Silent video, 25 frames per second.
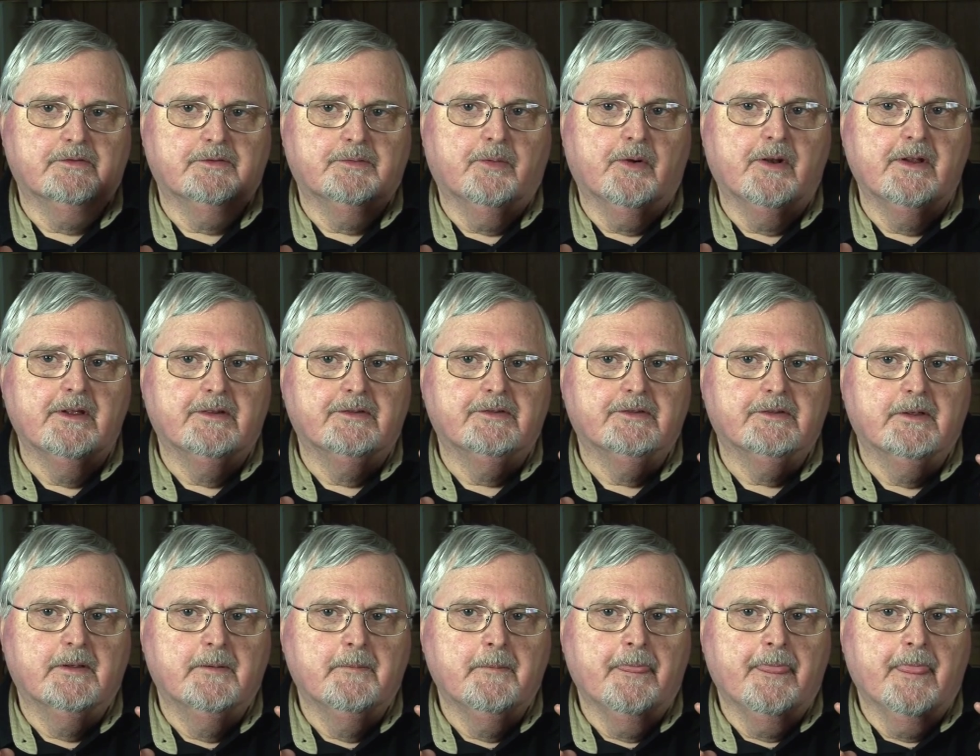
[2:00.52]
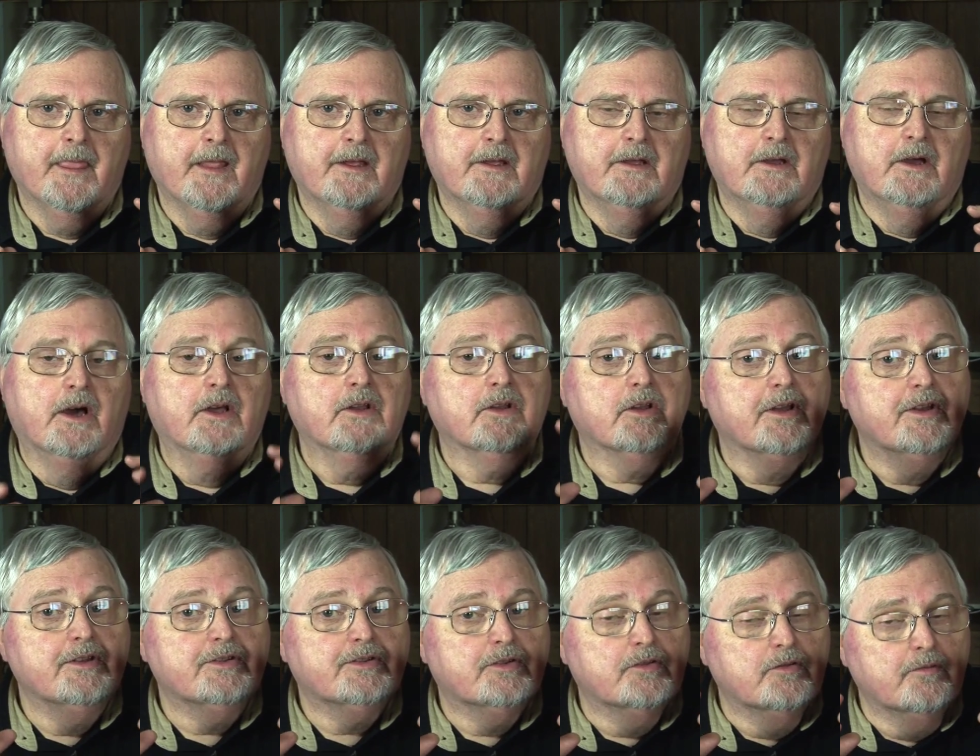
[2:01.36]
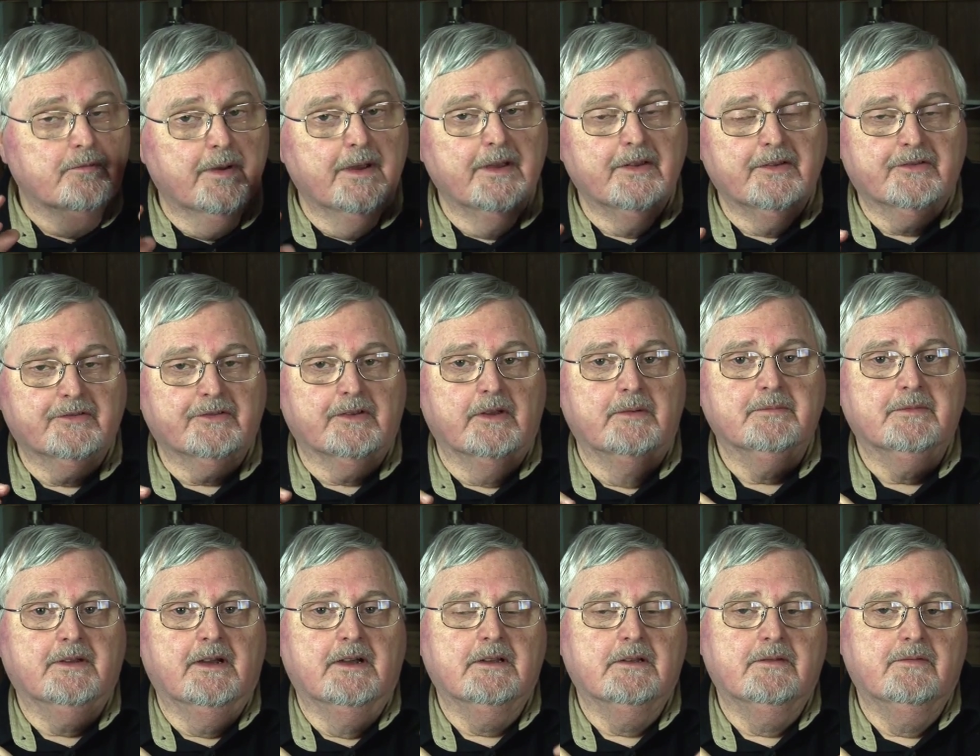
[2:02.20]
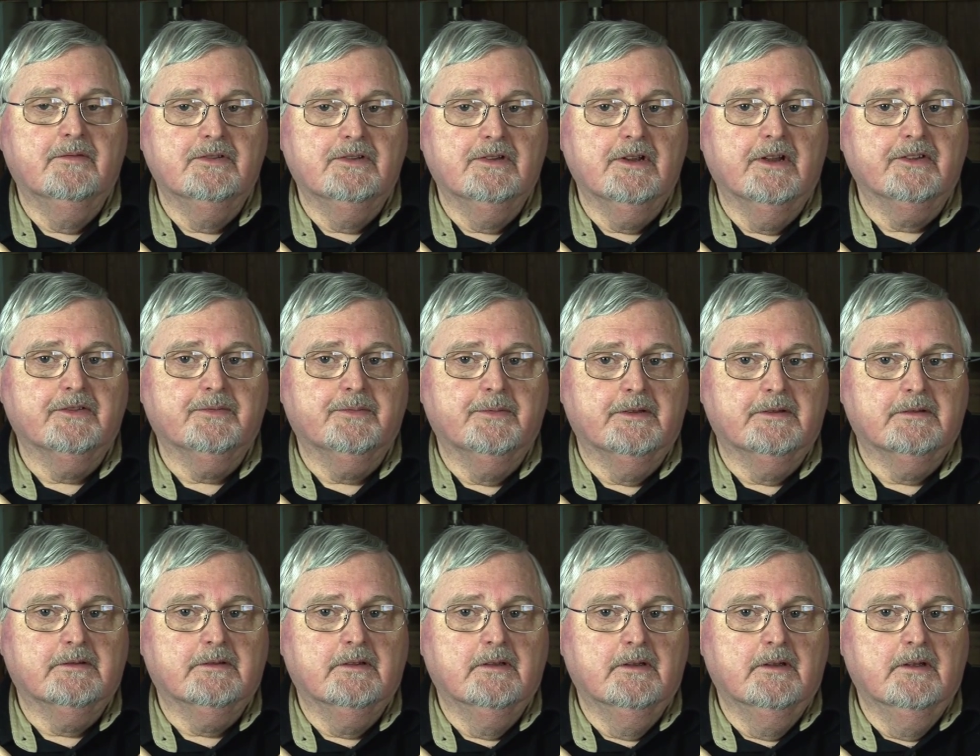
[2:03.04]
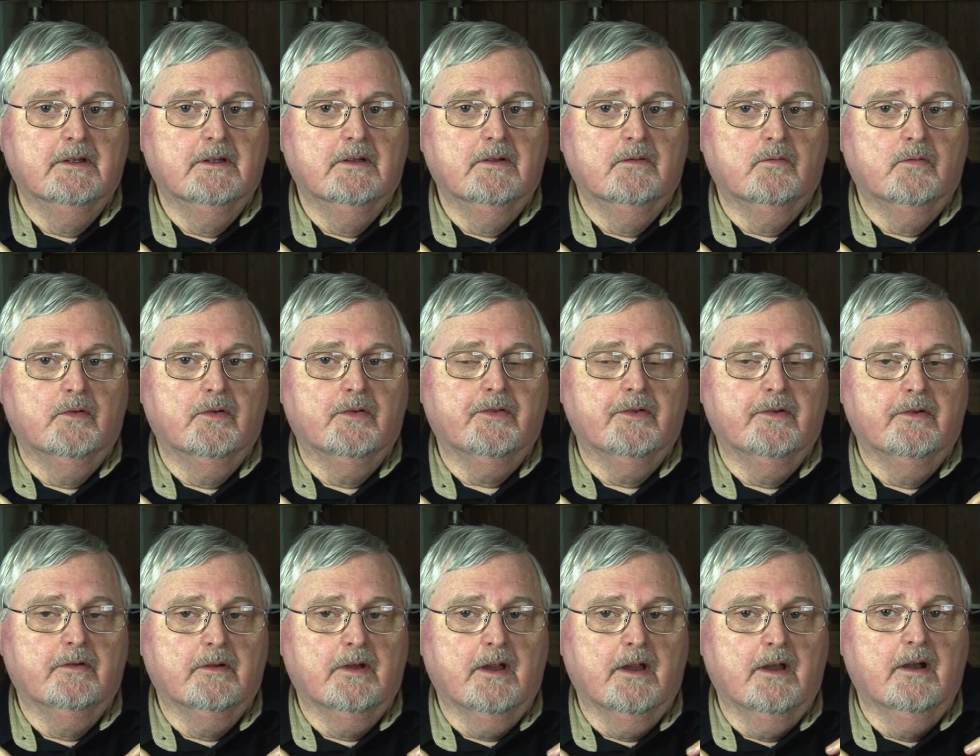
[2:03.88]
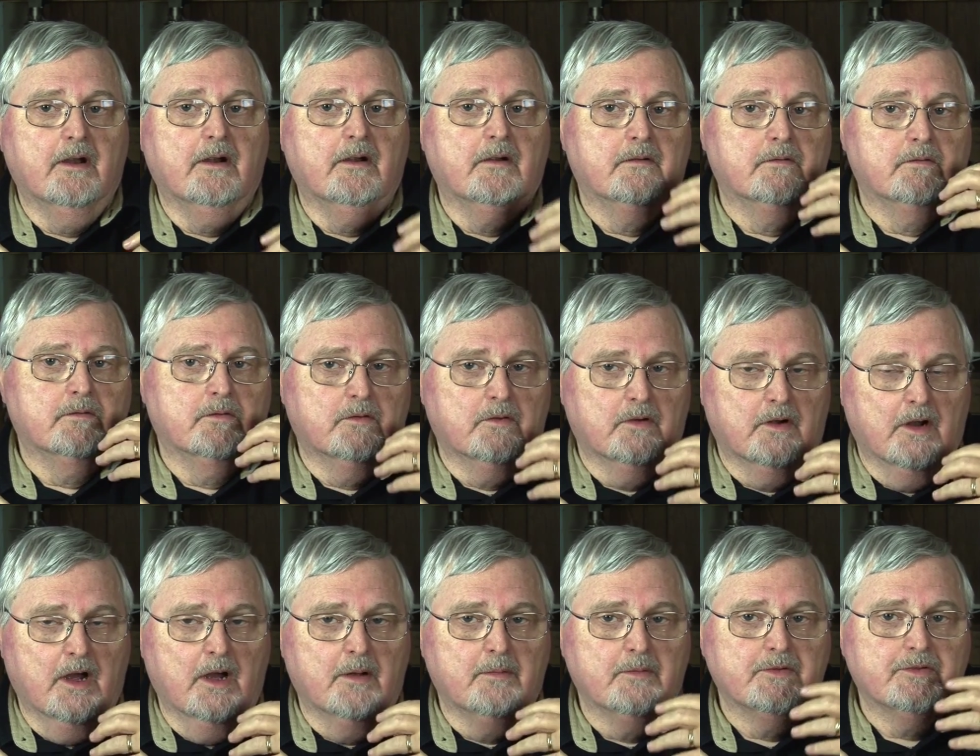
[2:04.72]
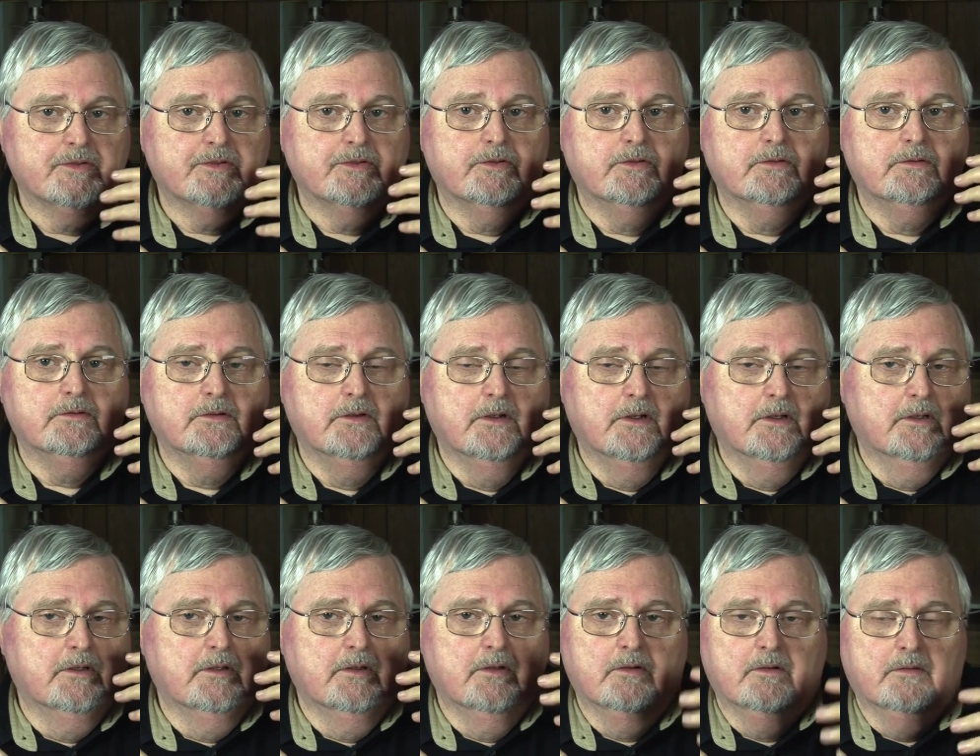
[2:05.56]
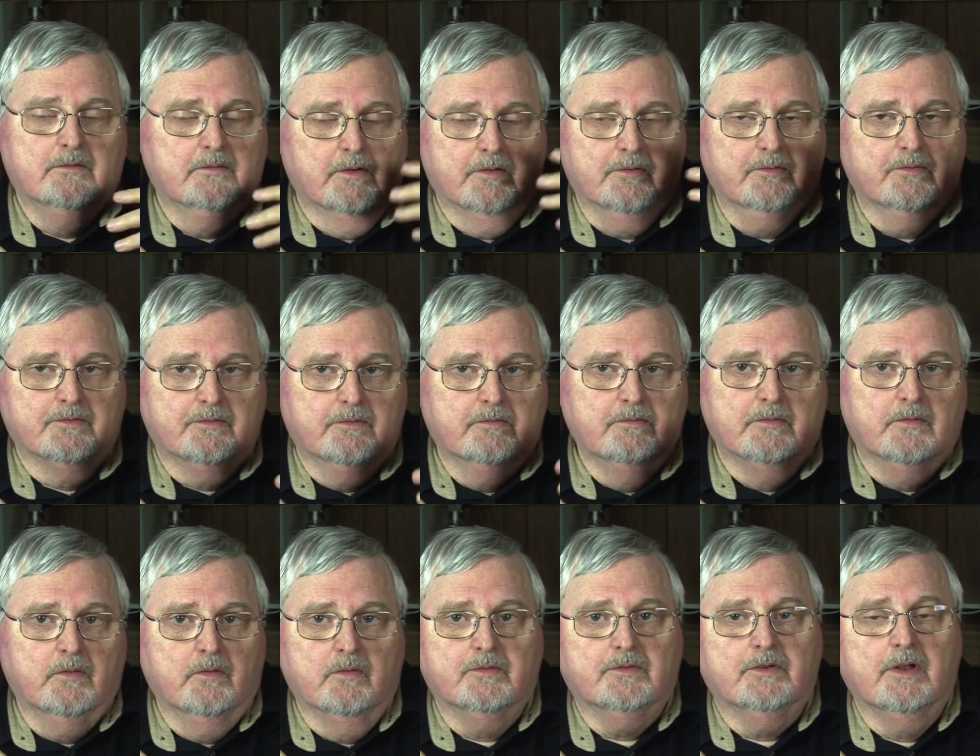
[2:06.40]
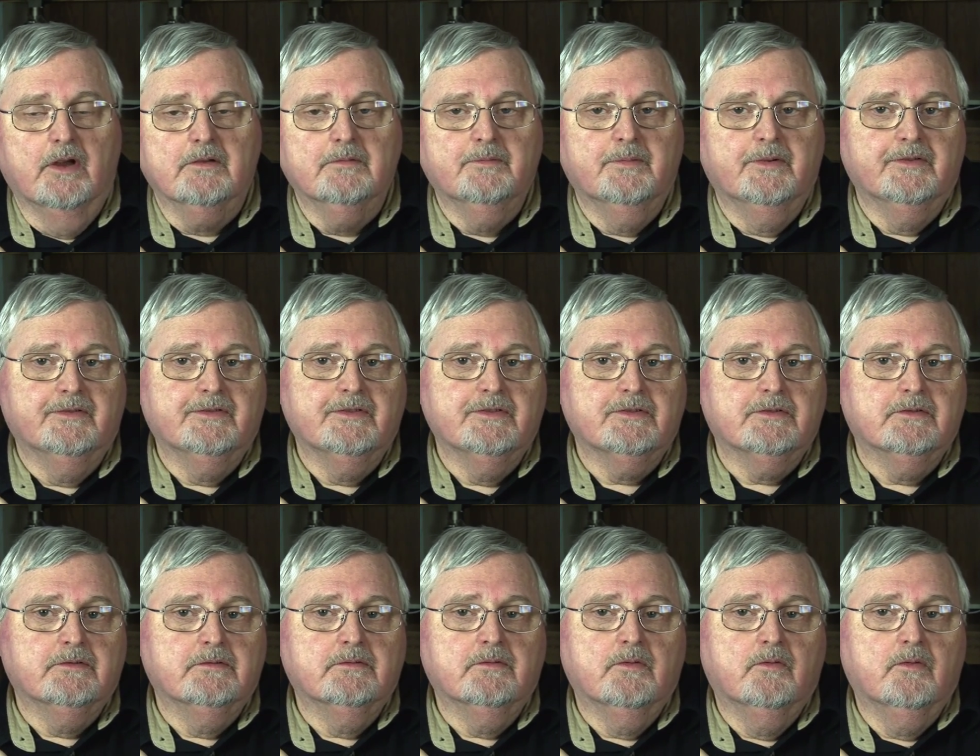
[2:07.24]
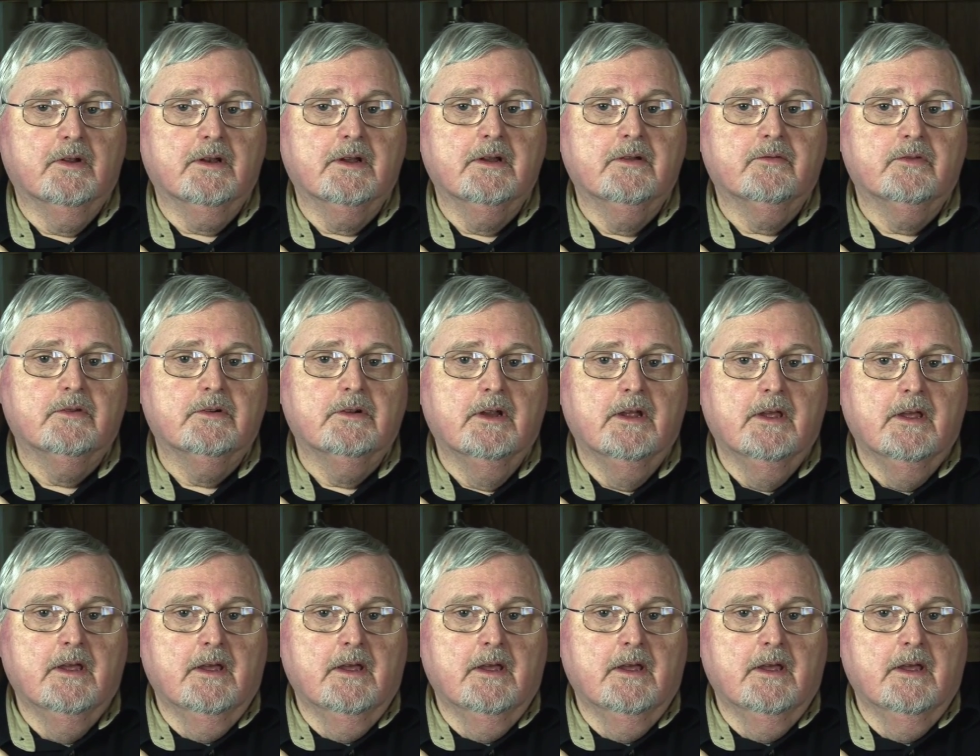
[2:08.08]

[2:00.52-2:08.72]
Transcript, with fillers: spreads, unless you make some kind of adjustment with your air or embouchure, tongue position, whatever.